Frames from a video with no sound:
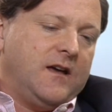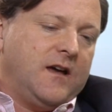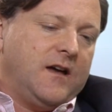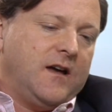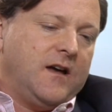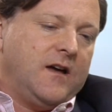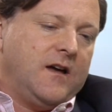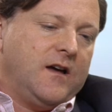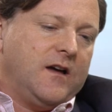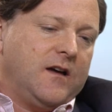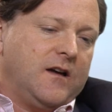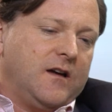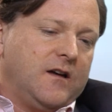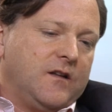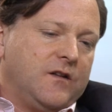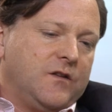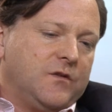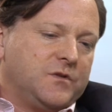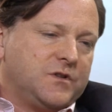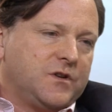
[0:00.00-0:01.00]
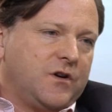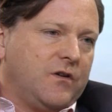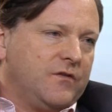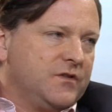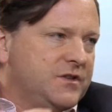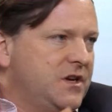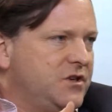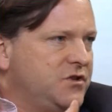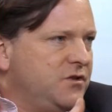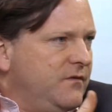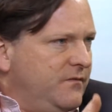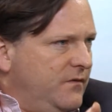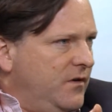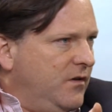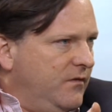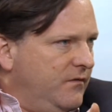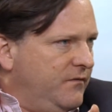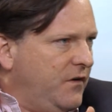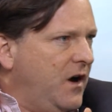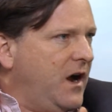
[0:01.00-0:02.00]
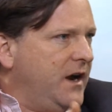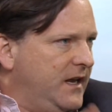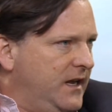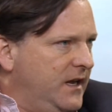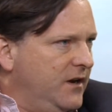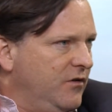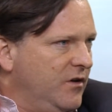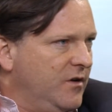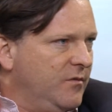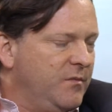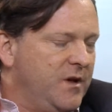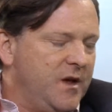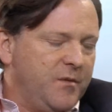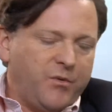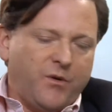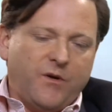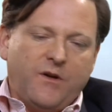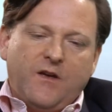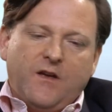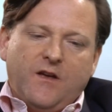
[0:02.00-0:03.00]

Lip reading: there was a conversation on Friday here at MIP